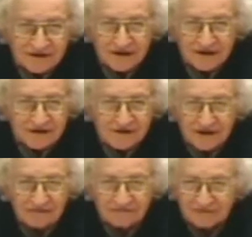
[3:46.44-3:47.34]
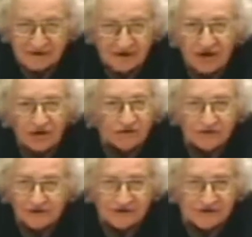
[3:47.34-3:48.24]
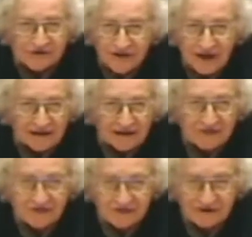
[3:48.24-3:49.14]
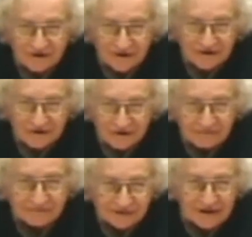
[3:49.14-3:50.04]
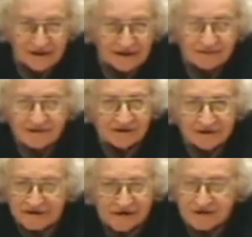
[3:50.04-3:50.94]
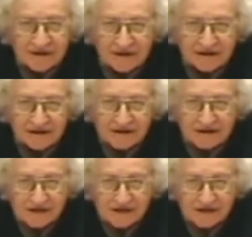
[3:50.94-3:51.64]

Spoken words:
citing some ultra-Stalinist Stalin period. It's just meaningless.